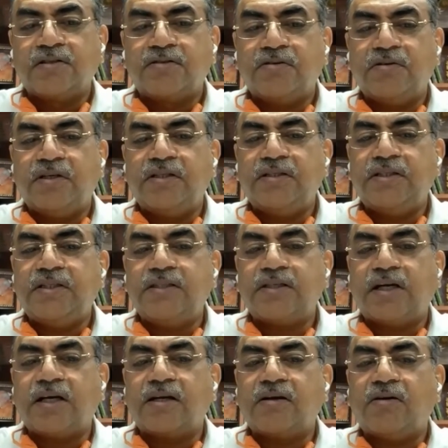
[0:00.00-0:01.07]
So
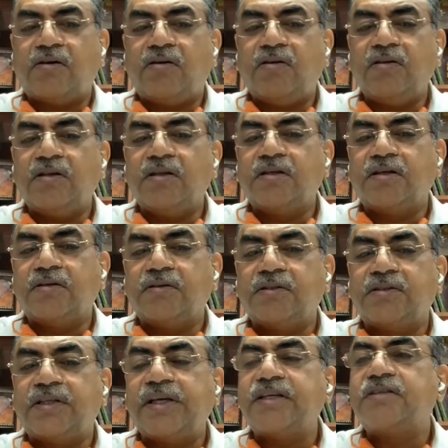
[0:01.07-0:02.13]
these are all the
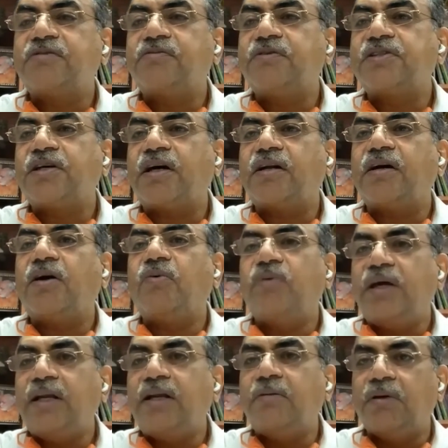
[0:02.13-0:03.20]
things which are
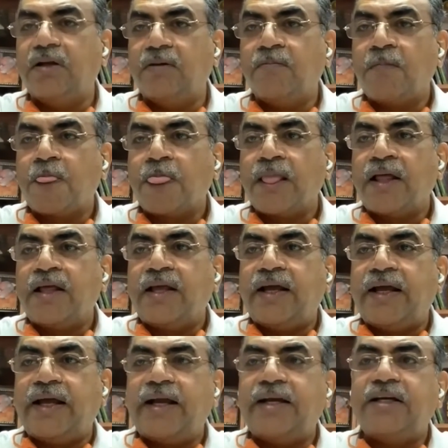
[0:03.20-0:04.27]
available,
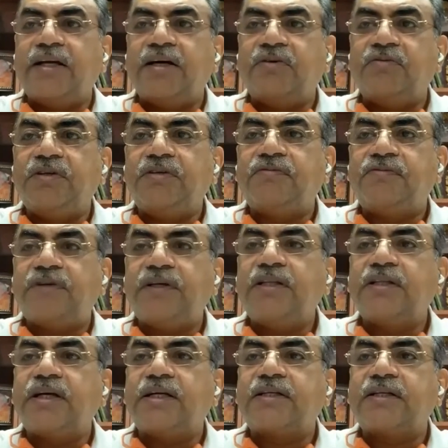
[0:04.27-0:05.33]
and we
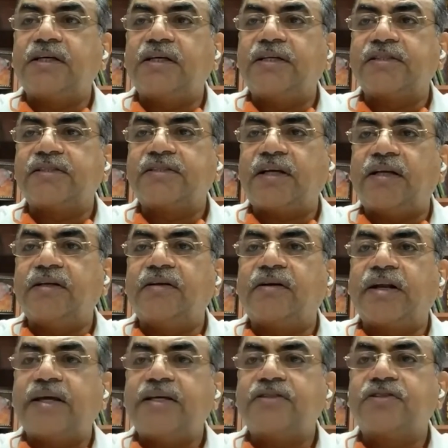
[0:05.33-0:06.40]
feel that sun
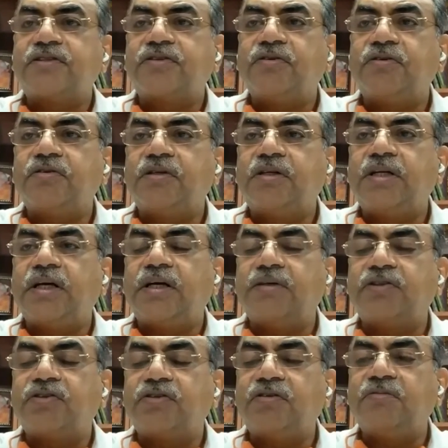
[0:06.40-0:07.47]
rays should
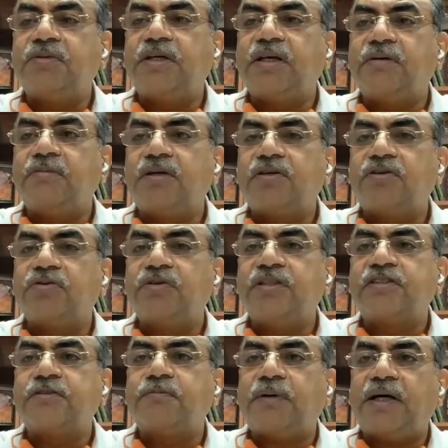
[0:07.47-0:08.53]
be able to
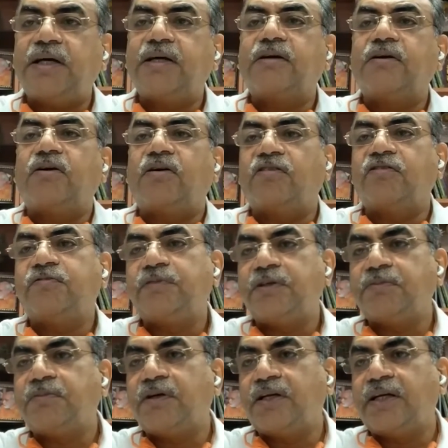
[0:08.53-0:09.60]
inspire a lot of
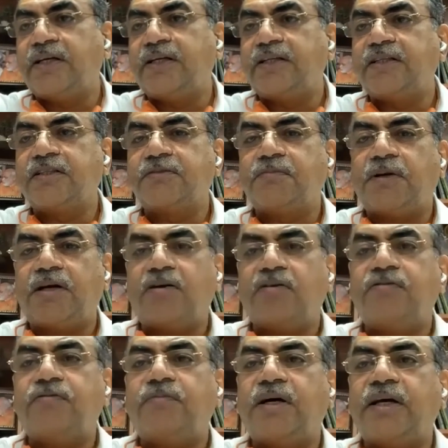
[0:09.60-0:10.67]
people, and it is part
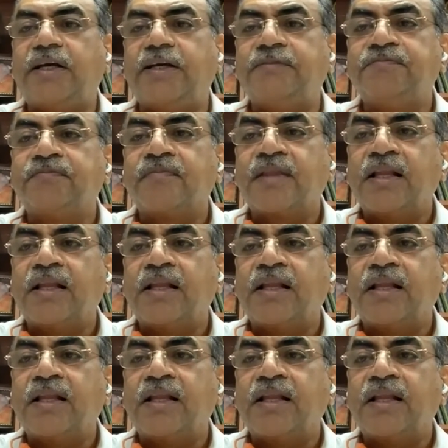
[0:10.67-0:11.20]
of my